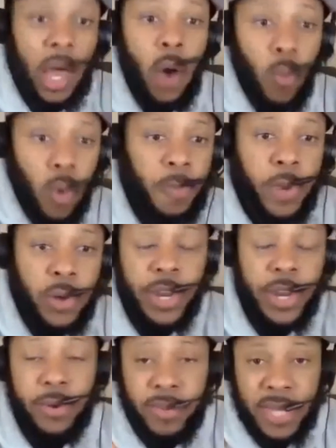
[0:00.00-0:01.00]
whoop
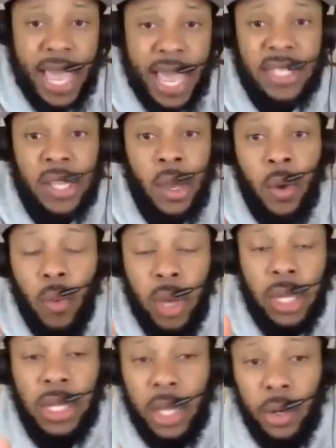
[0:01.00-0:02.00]
Yildirim's ass with
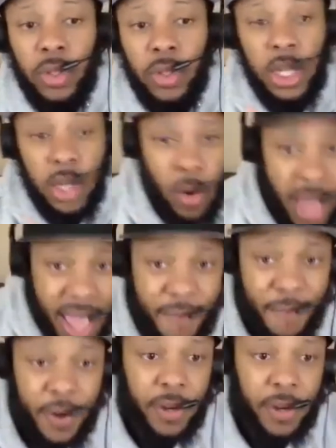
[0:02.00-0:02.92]
little to no effort.